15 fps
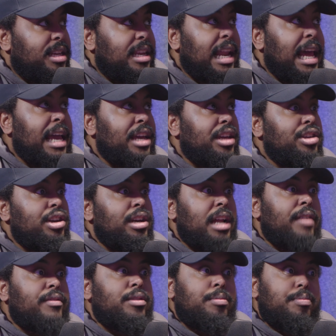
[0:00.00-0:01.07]
like, you're gonna
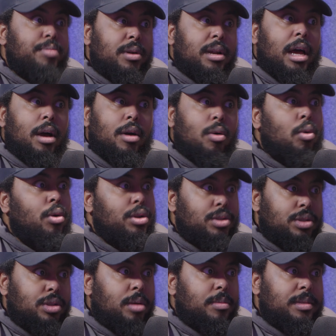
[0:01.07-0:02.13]
have to put out all the
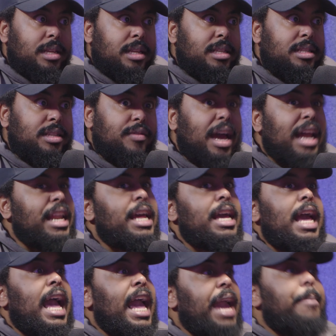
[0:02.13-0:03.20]
stops, and it's different. And
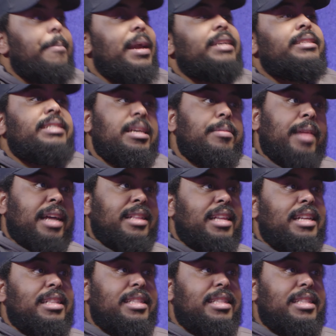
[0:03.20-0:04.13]
it may seem like they